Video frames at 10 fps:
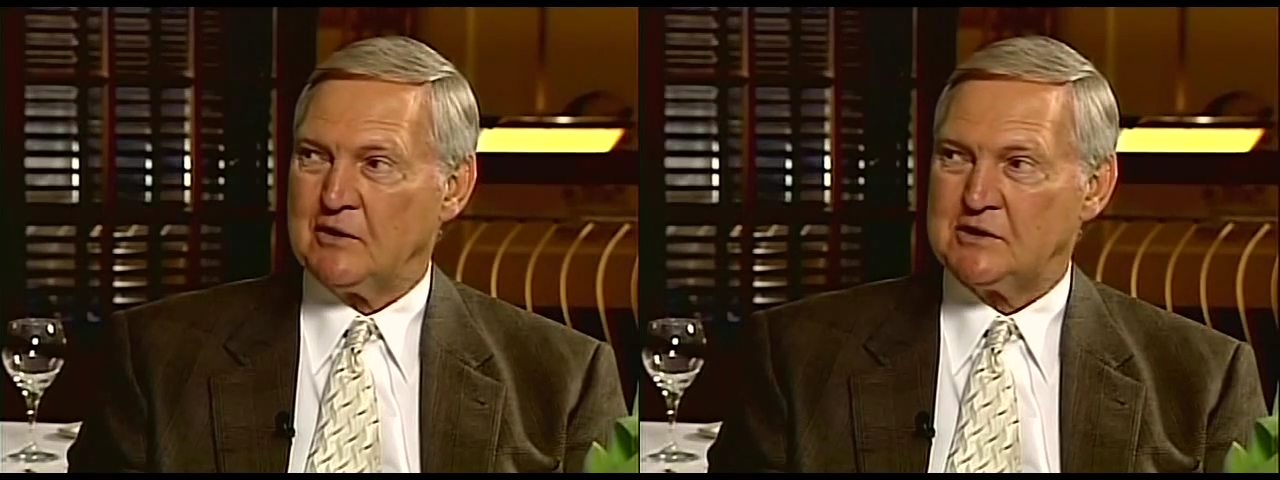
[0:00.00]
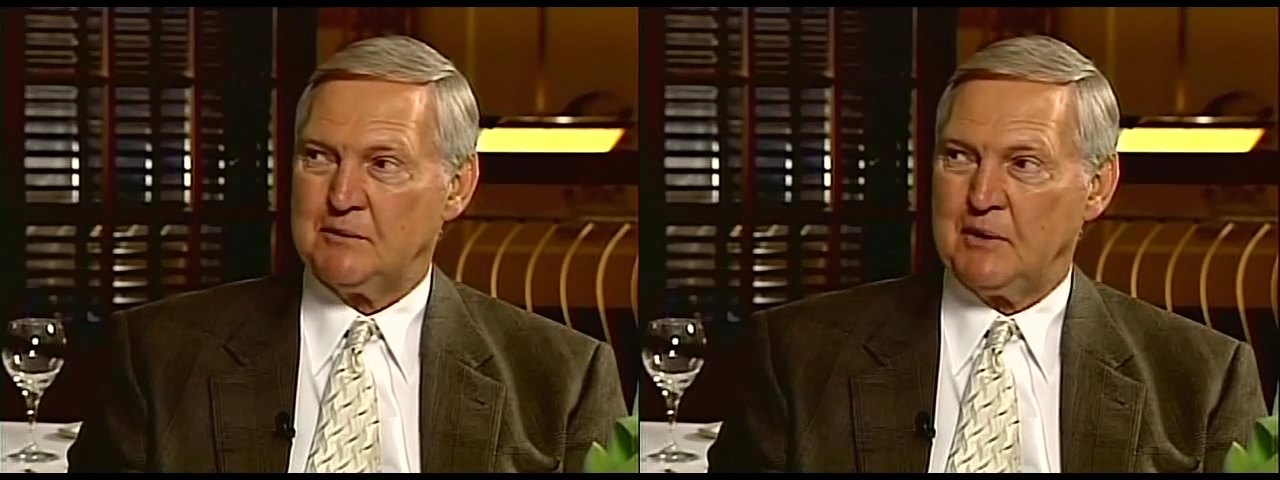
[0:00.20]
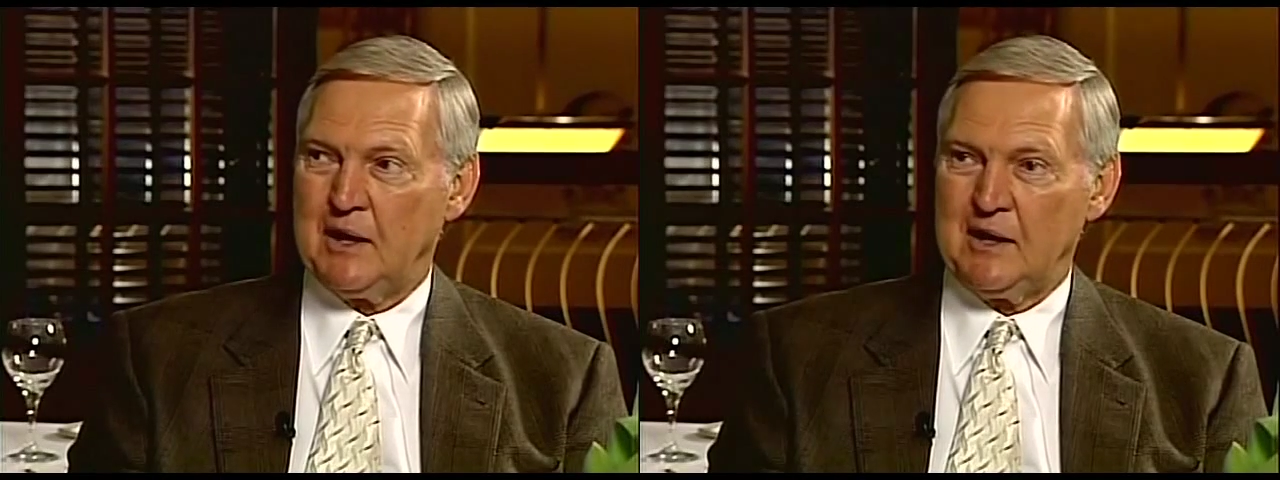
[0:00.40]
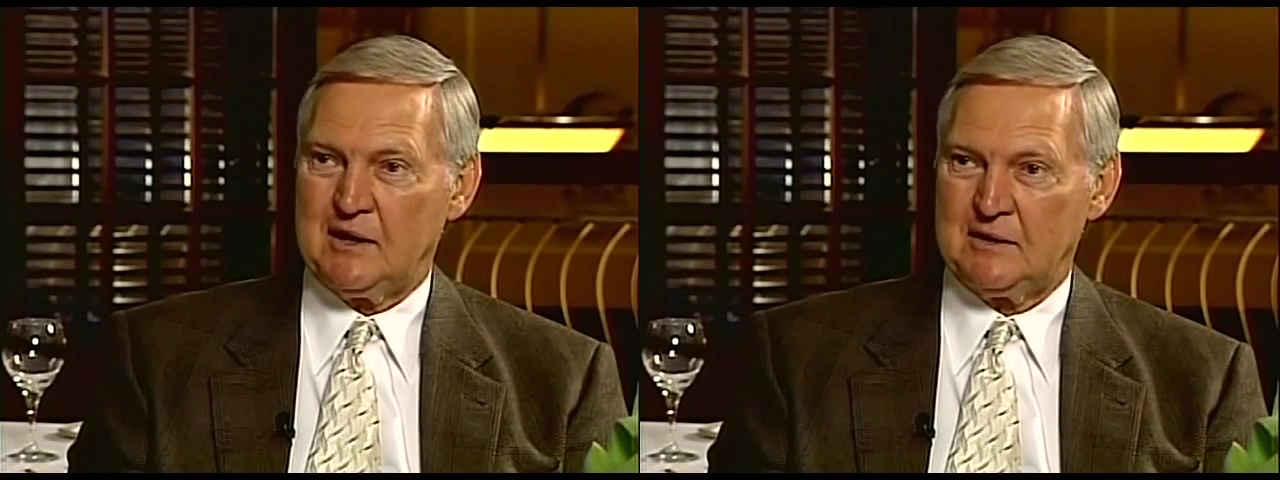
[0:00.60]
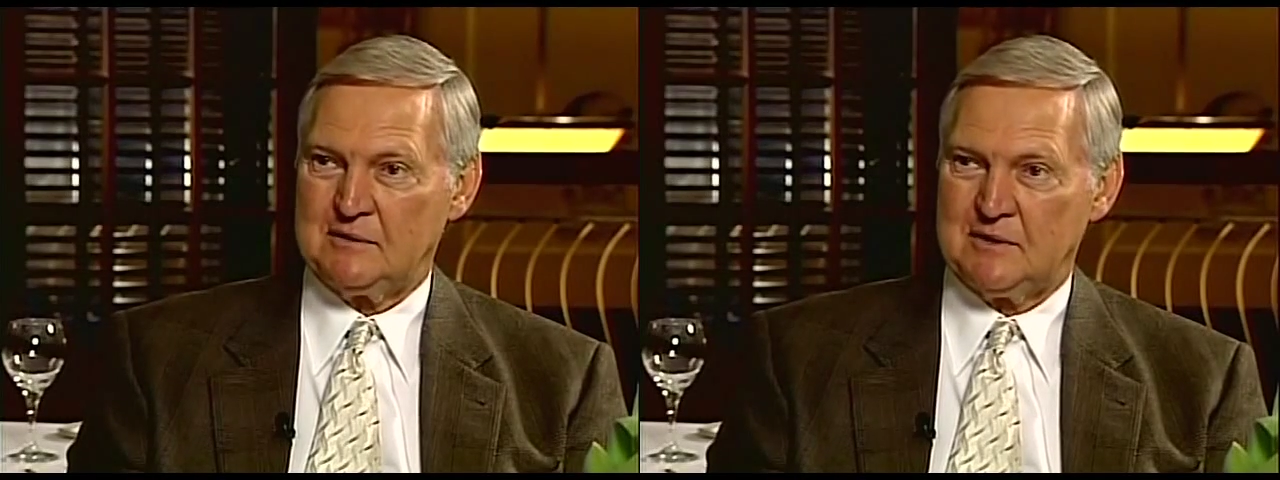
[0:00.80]
that somebody
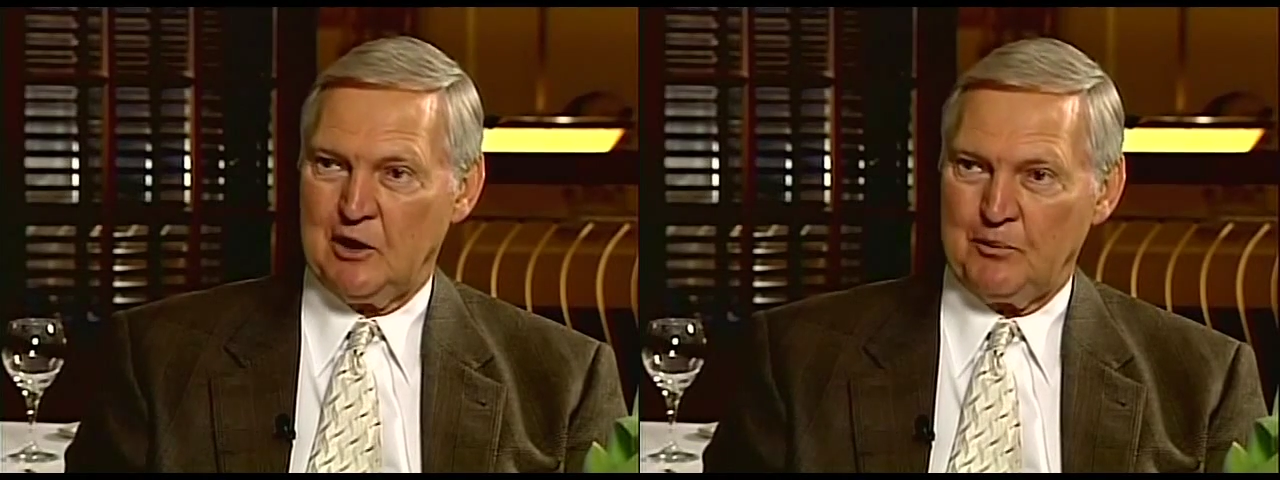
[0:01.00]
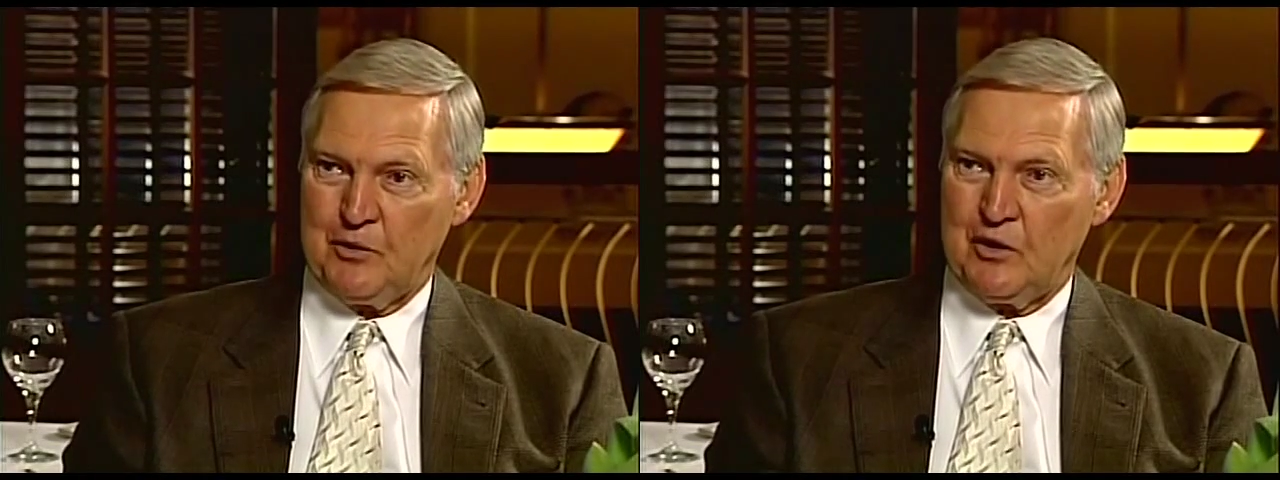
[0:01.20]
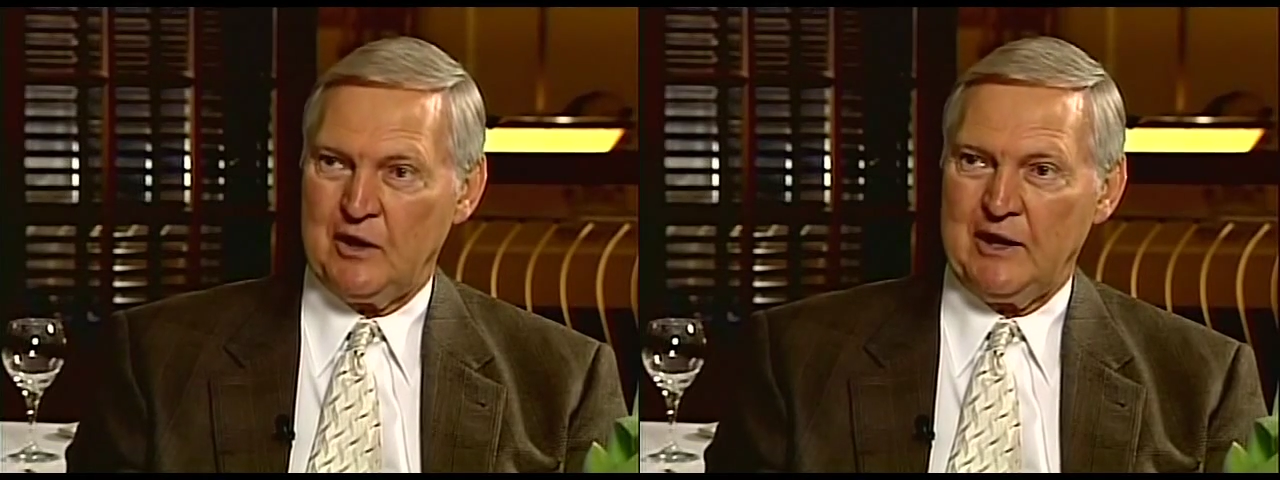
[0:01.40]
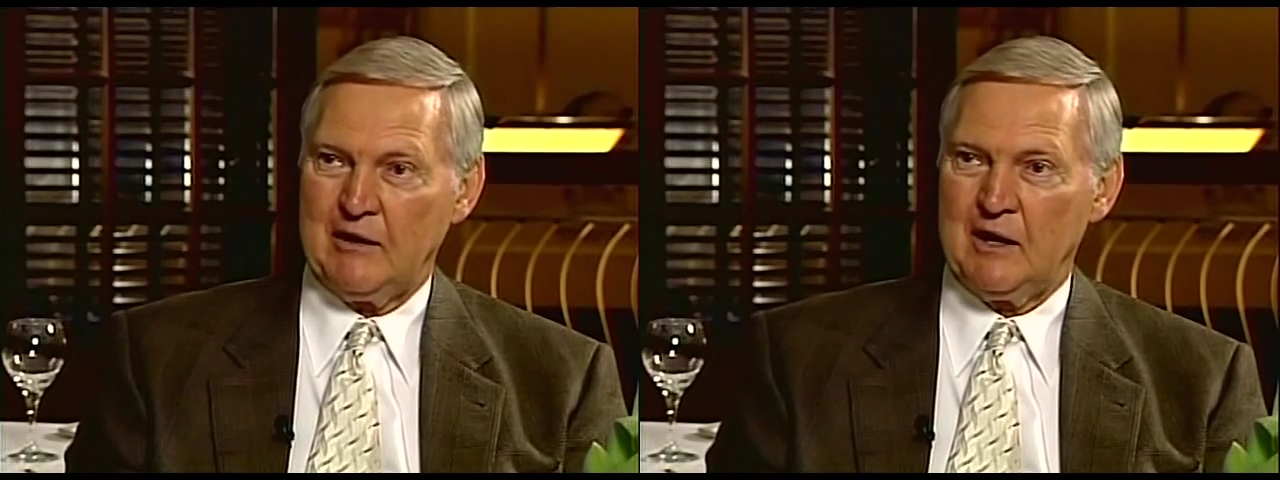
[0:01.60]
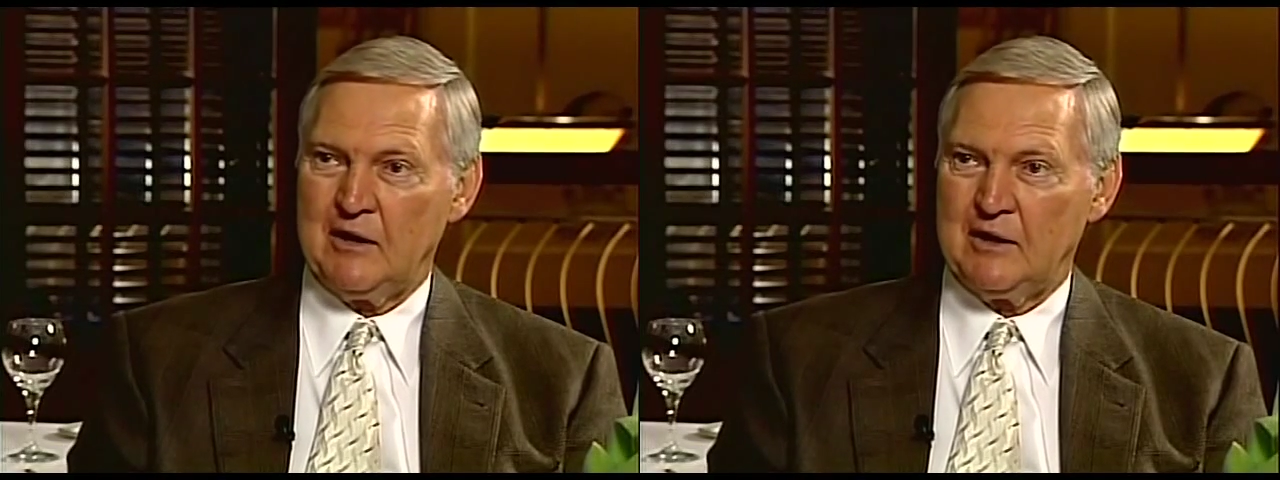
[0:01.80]
can help you in an
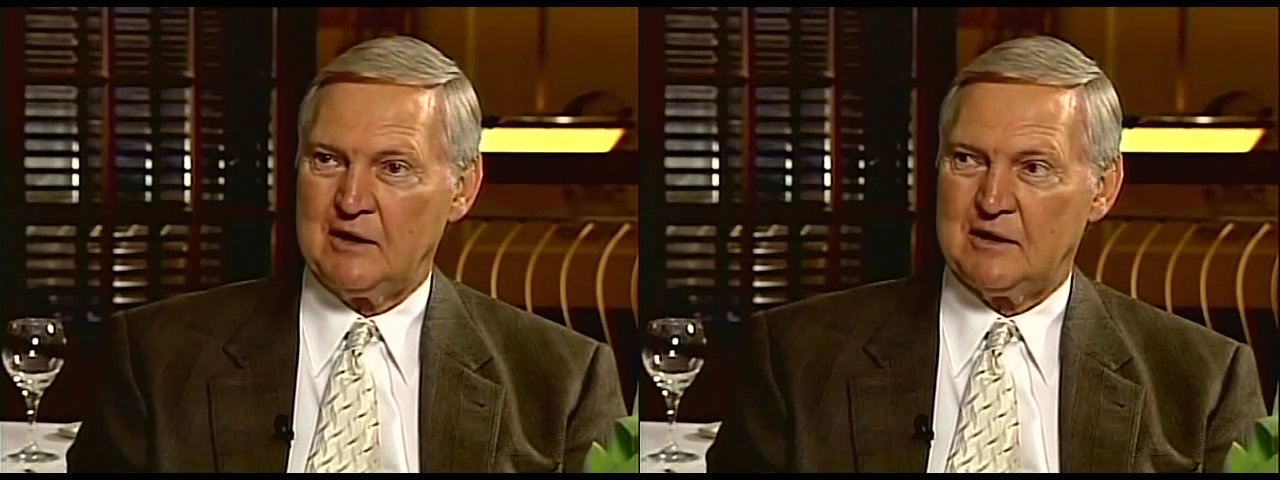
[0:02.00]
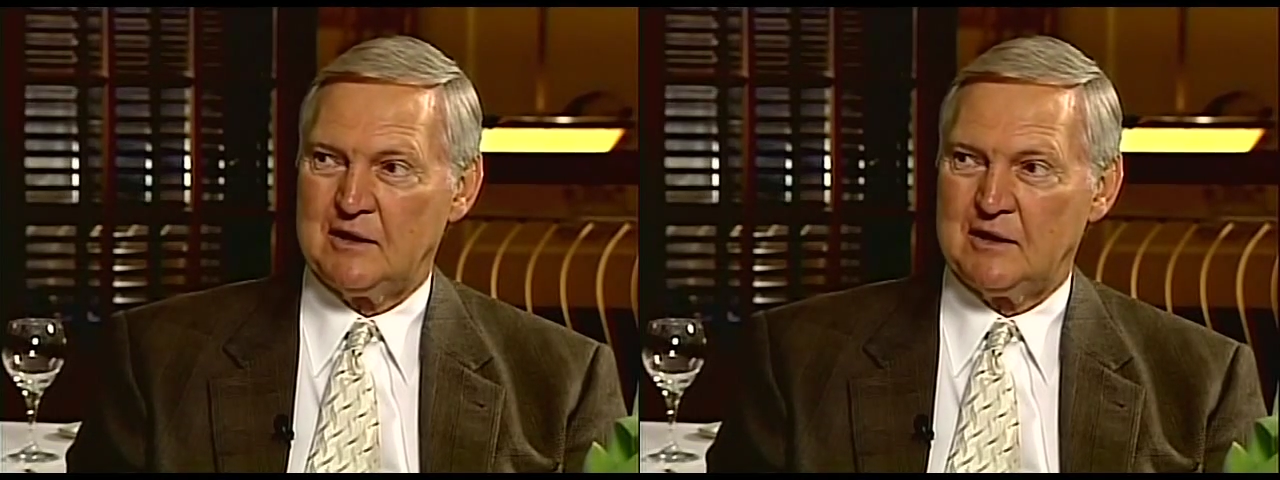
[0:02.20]
area